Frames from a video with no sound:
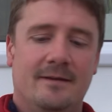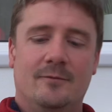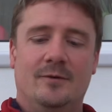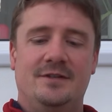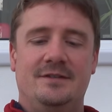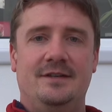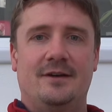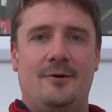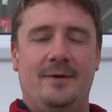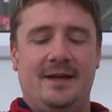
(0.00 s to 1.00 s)
which is the
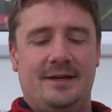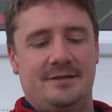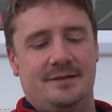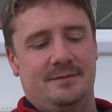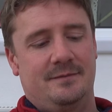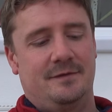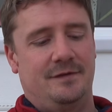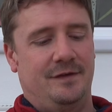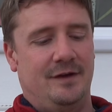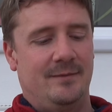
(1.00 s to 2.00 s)
OEX
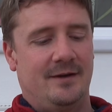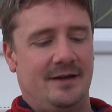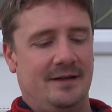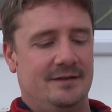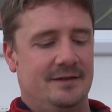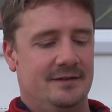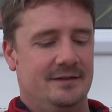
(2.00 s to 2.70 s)
Thermalite